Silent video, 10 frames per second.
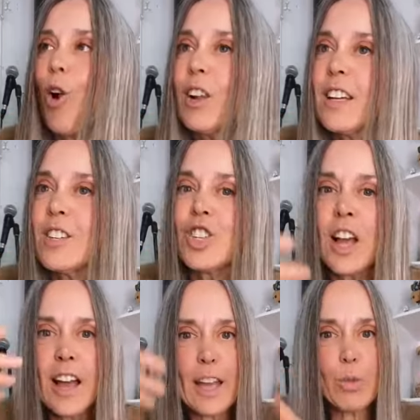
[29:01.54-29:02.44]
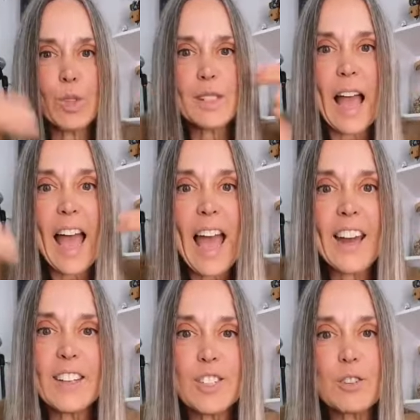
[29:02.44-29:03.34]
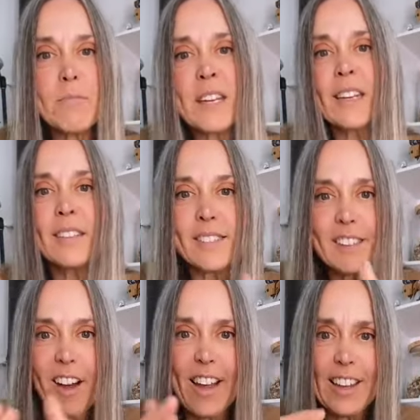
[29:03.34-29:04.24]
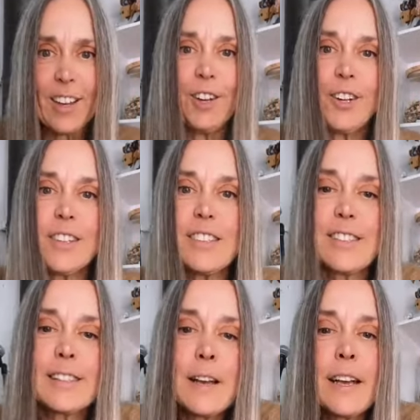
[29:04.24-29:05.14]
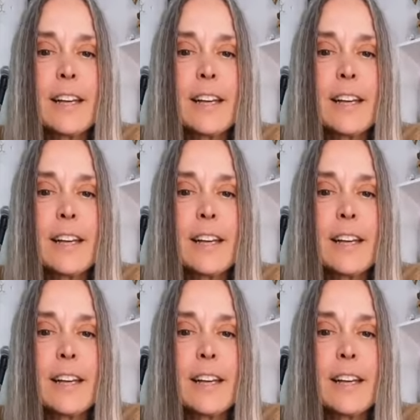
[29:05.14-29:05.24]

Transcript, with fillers: knowledge. It was added to me as light codes.